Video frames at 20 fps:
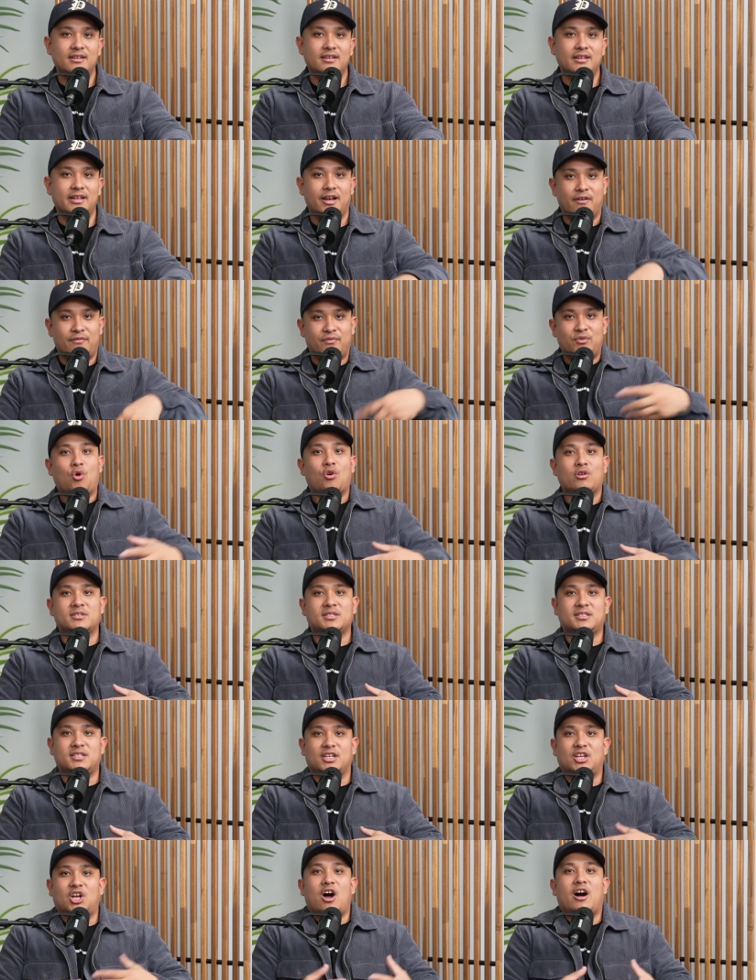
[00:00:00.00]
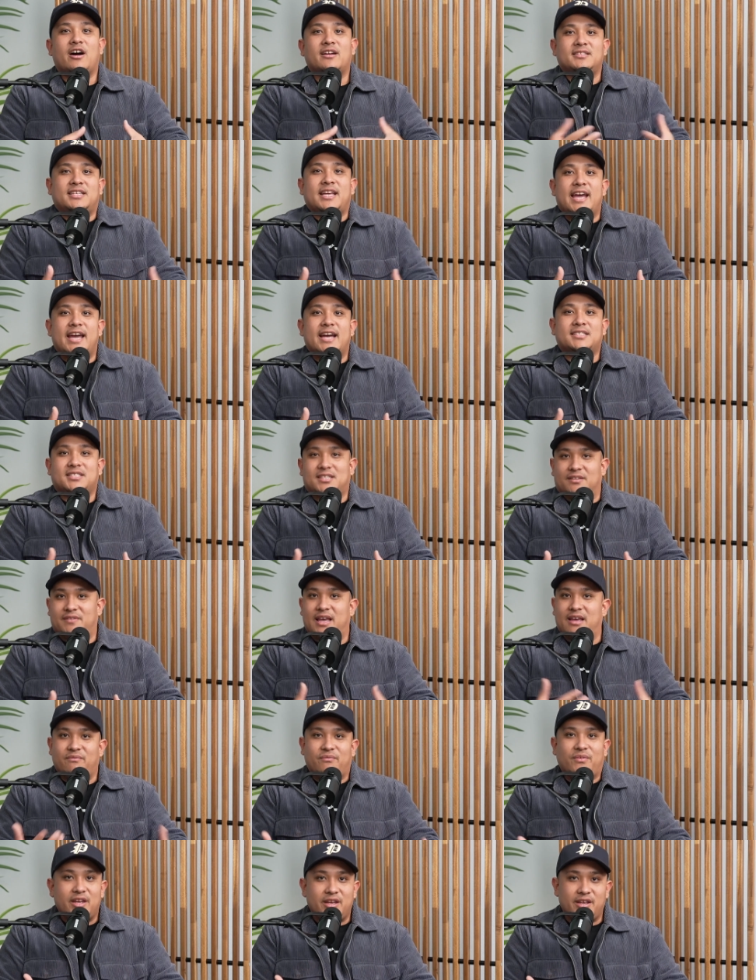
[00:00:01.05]
and of course the context of
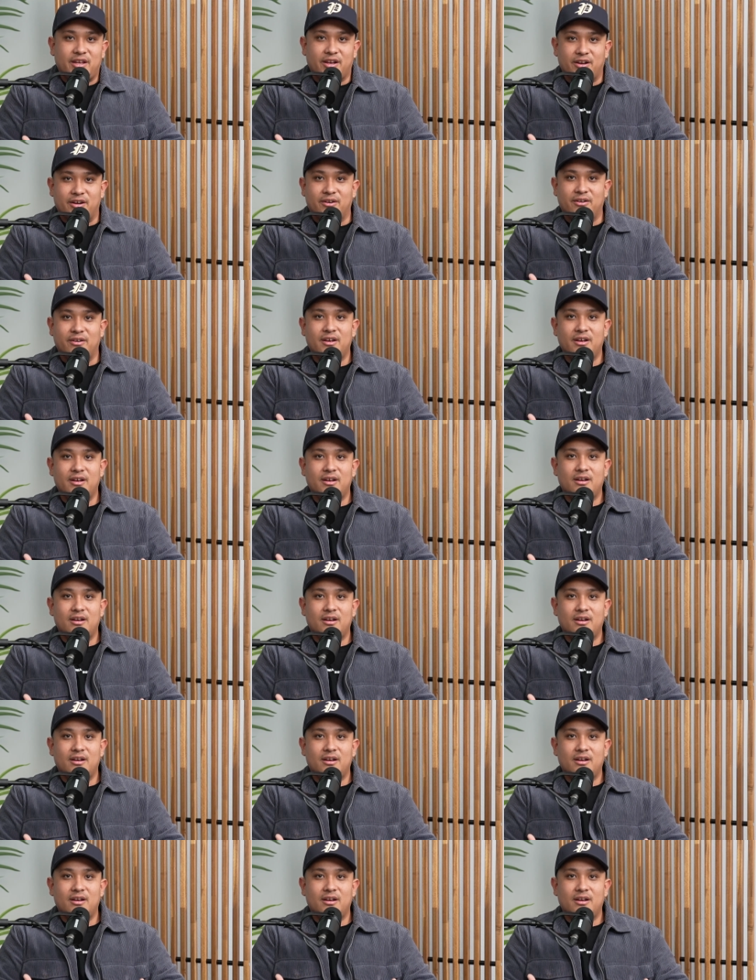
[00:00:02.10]
that video